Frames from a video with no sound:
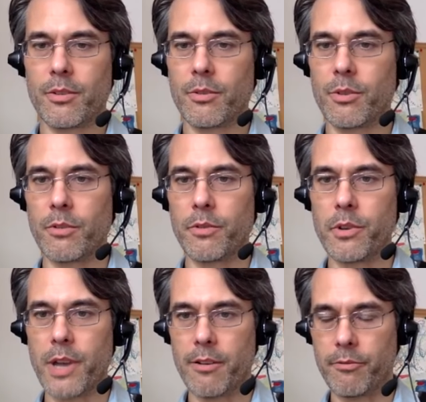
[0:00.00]
Or if you
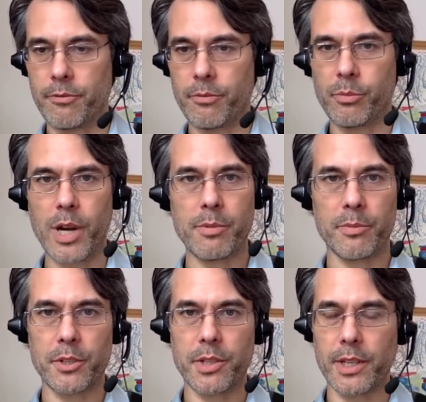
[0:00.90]
have
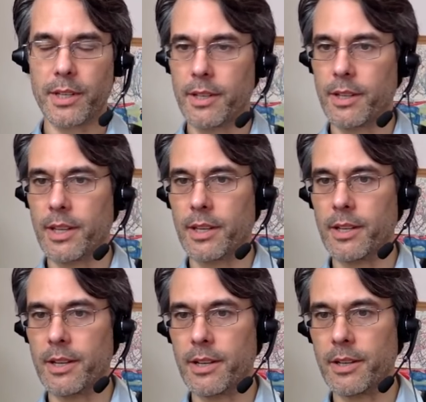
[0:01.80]
problems using the
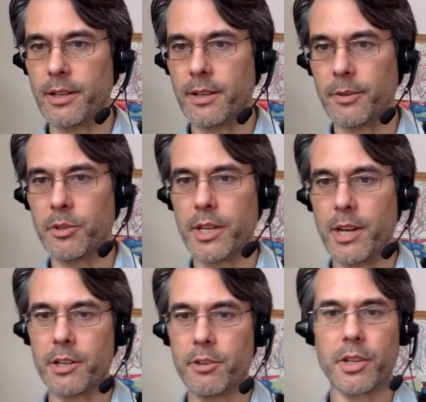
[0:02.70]
uh, using
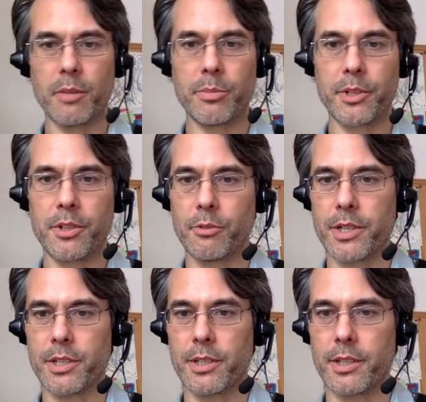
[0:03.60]
audio, you can put your
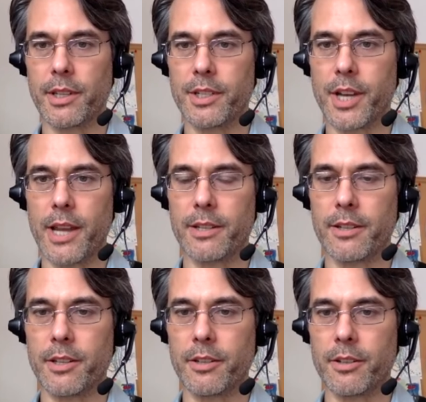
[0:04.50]
questions in the chat
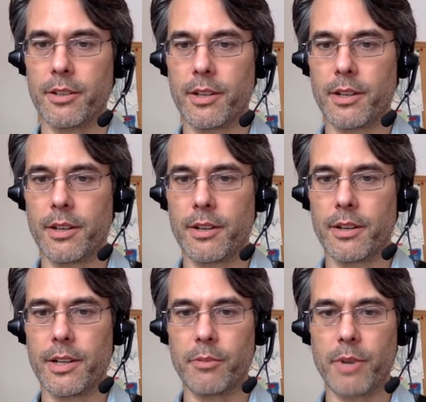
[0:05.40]
on the,
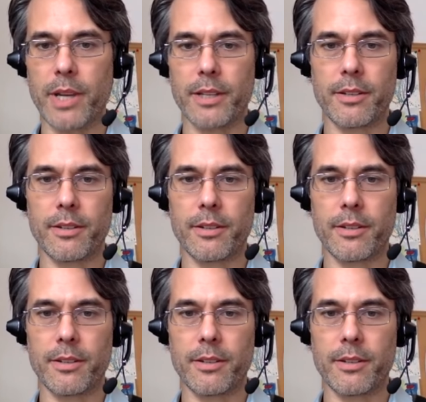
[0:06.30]
on the right.